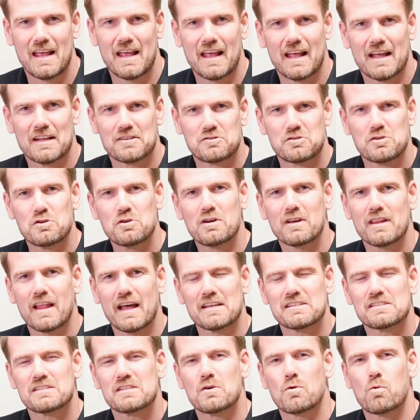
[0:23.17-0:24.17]
It's
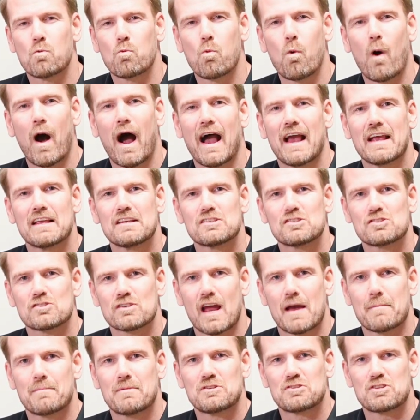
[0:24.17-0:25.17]
utilizing the
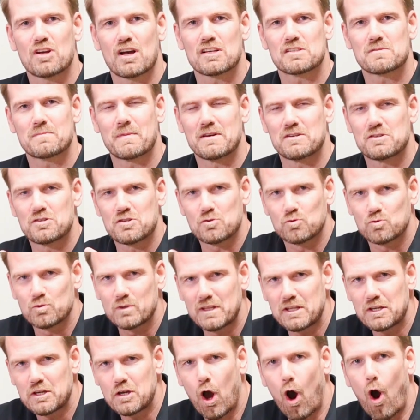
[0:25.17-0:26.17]
YStrap adjustment to
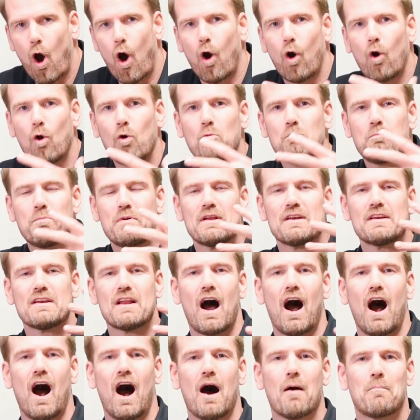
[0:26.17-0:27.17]
really open
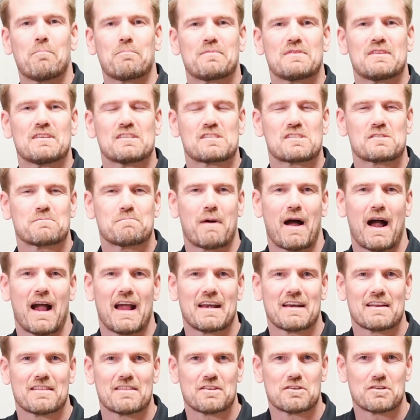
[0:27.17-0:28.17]
up the
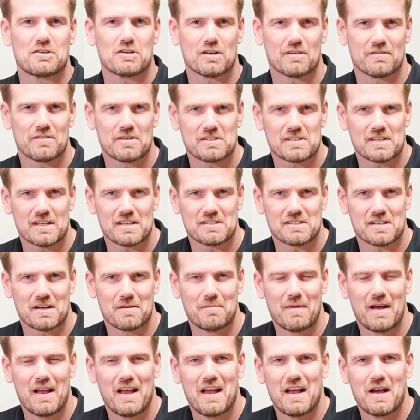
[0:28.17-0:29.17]
spine and the nervous system,
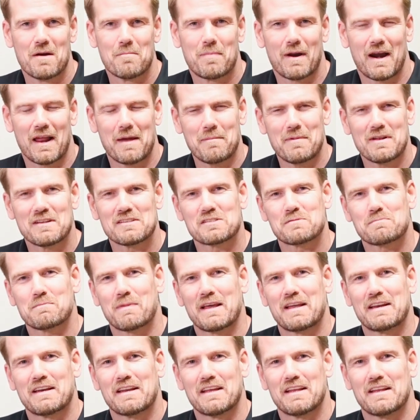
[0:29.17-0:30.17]
but I'm going to
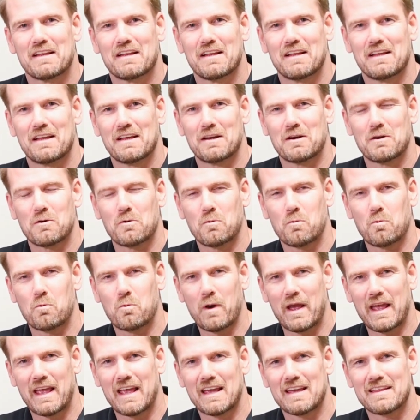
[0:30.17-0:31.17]
explain it in a
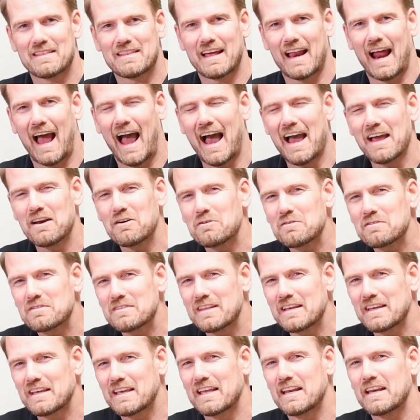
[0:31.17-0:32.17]
way that I don't
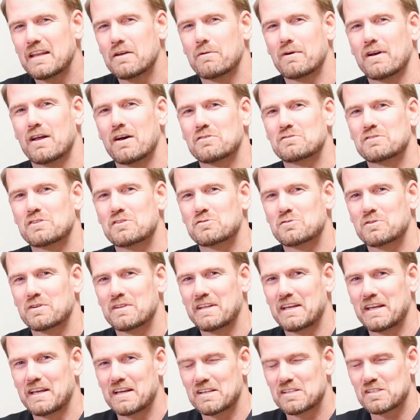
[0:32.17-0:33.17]
think anyone else has
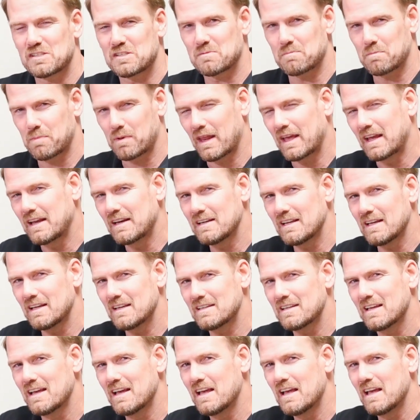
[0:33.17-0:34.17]
really explained
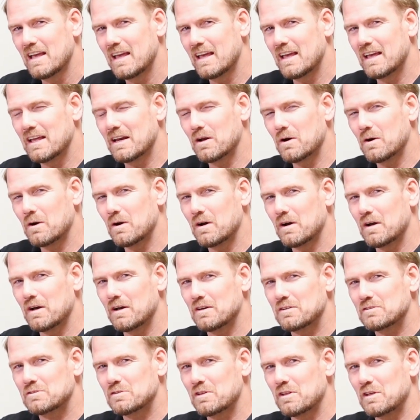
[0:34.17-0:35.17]
it,
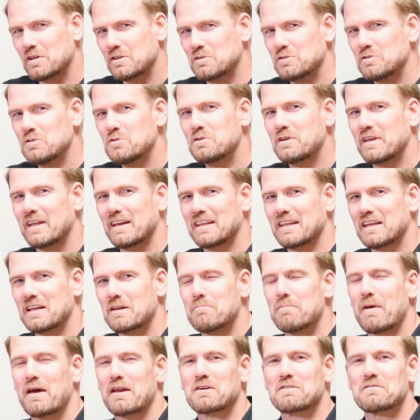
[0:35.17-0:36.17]
so that you can get a
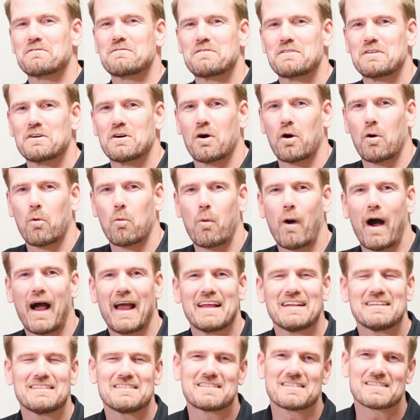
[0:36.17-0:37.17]
better feel of why
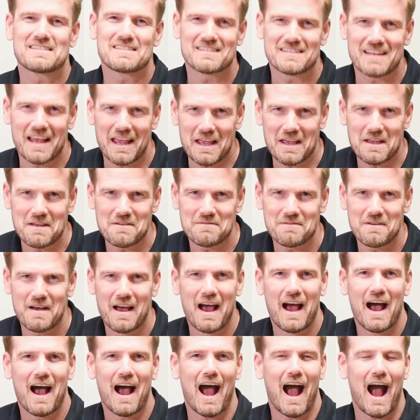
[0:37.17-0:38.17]
it's safe,
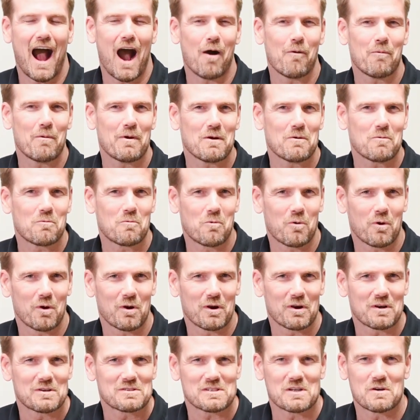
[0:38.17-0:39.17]
how it
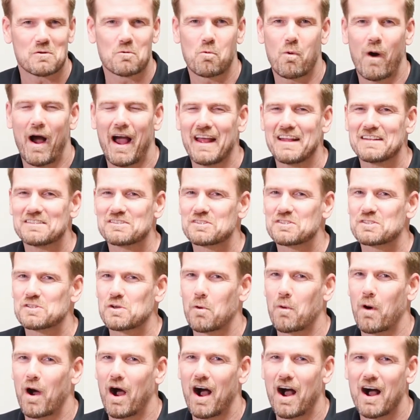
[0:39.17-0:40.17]
works, and why it's
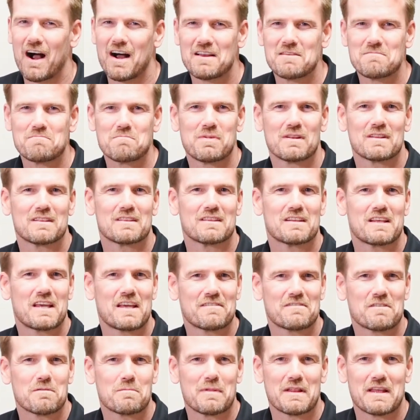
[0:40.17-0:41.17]
so
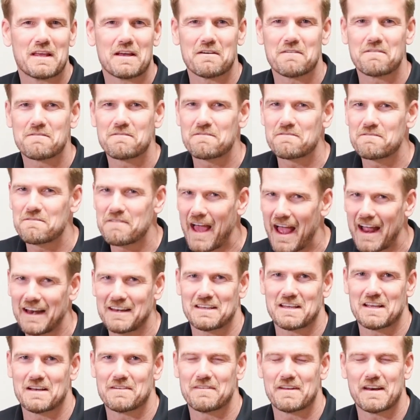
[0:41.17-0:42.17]
unbelievably
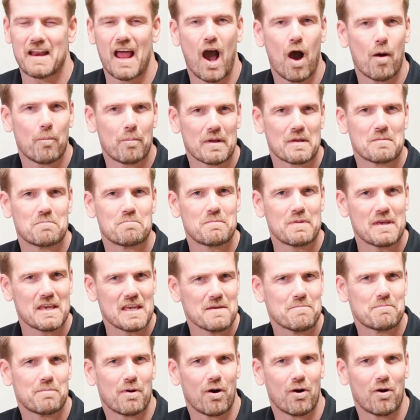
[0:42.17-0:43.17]
effective in helping
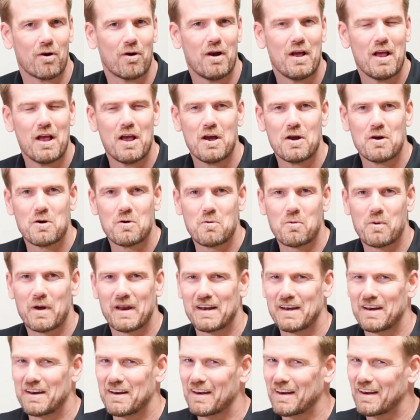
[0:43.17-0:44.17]
people who, when
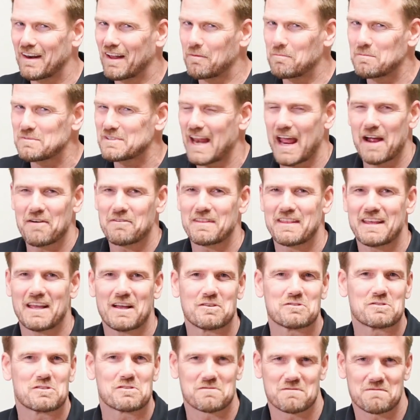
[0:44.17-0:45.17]
almost everything
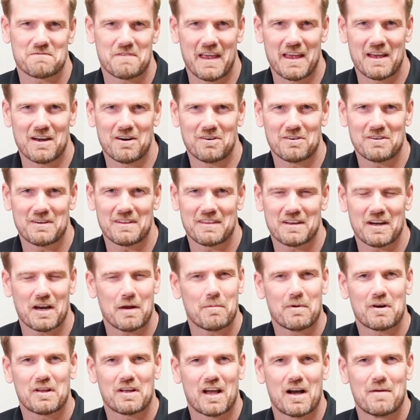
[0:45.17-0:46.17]
else has failed, they're
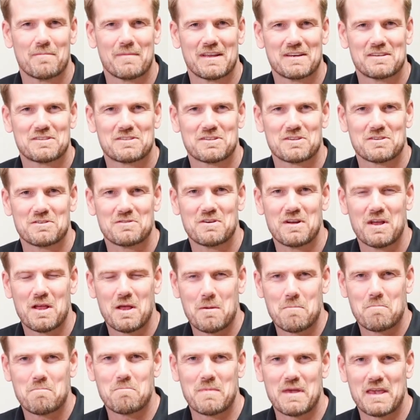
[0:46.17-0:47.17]
able to come into
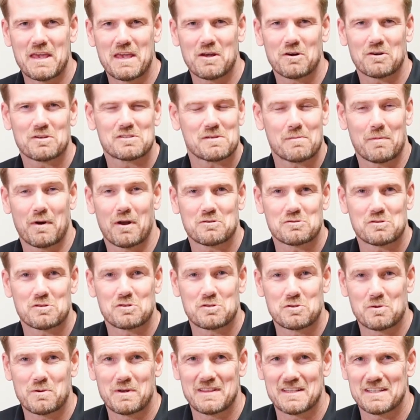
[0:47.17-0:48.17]
me or someone else who's
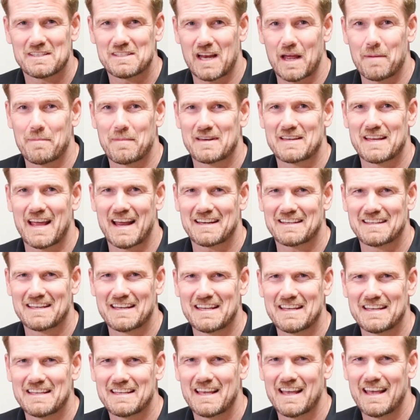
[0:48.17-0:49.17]
doing this type of
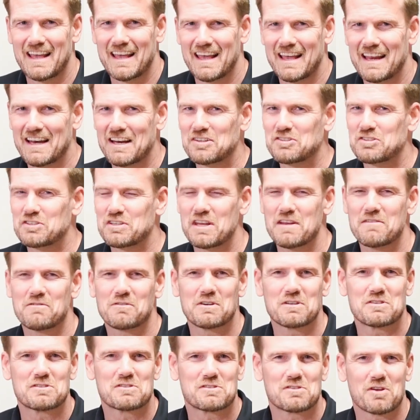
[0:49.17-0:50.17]
technique and achieve
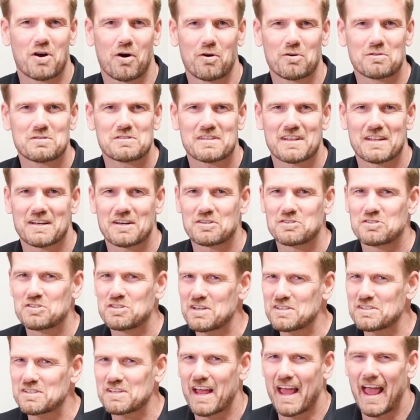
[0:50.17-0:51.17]
results that are
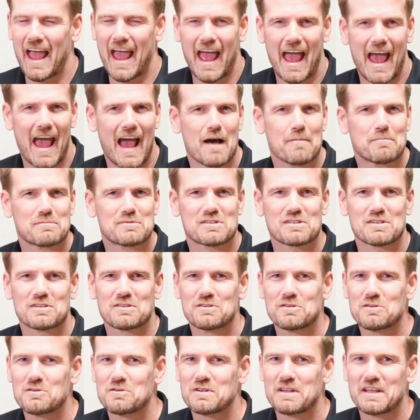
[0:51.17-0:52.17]
just
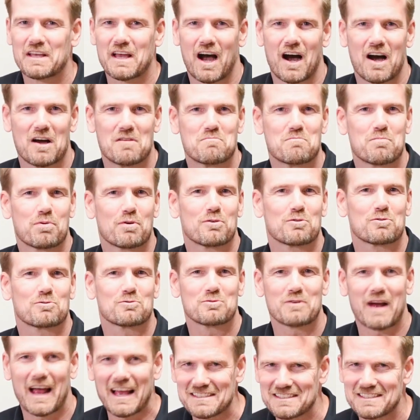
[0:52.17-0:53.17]
absolutely
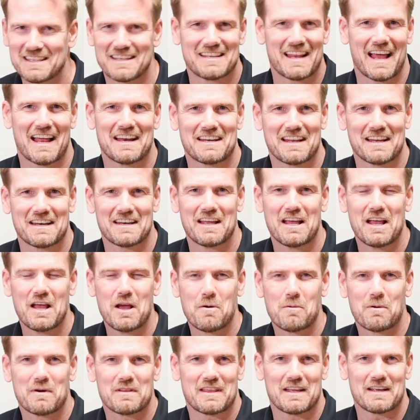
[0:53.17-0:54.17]
unprecedented
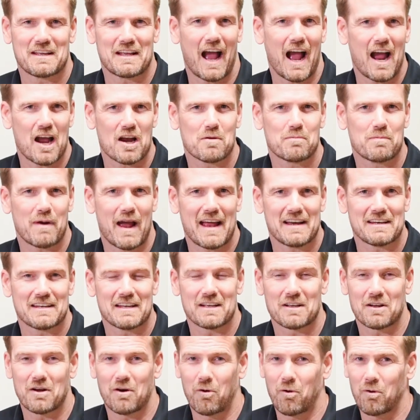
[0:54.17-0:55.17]
within
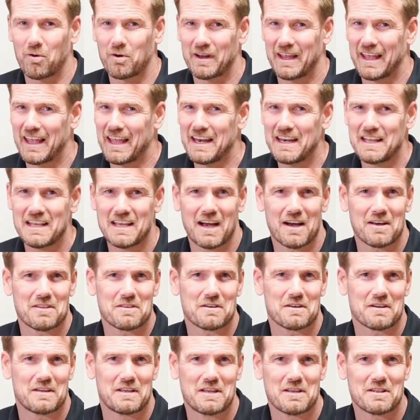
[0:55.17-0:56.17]
chiropractic or any
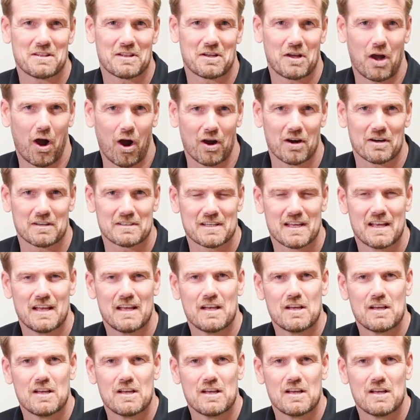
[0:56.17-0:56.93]
other healing art.